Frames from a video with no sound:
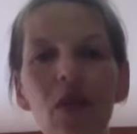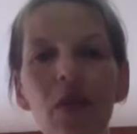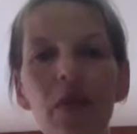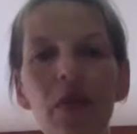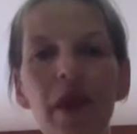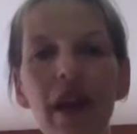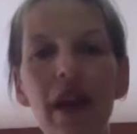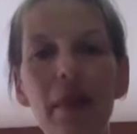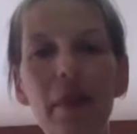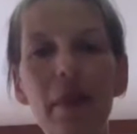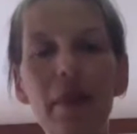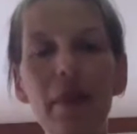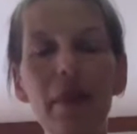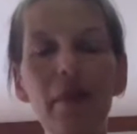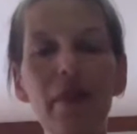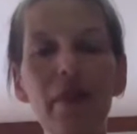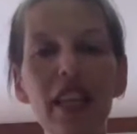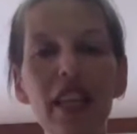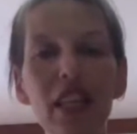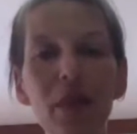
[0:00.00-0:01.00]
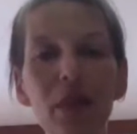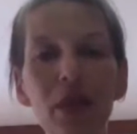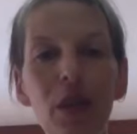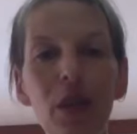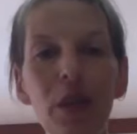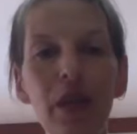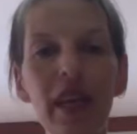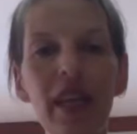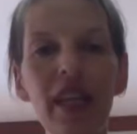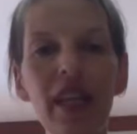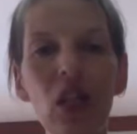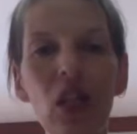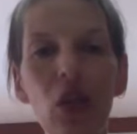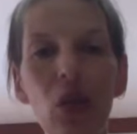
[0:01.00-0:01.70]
my Facebook page,